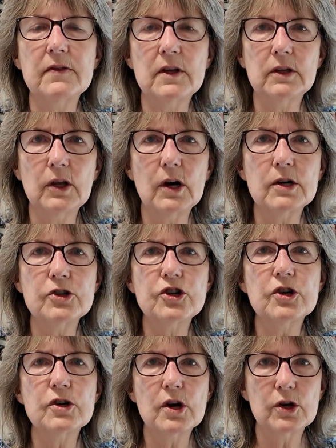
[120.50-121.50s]
on the
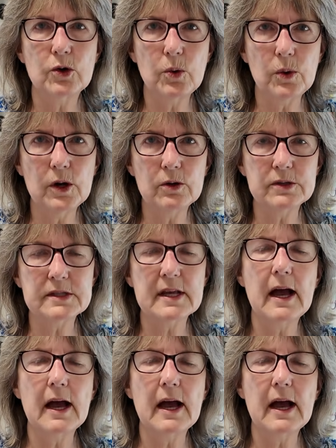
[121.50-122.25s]
larger quilts,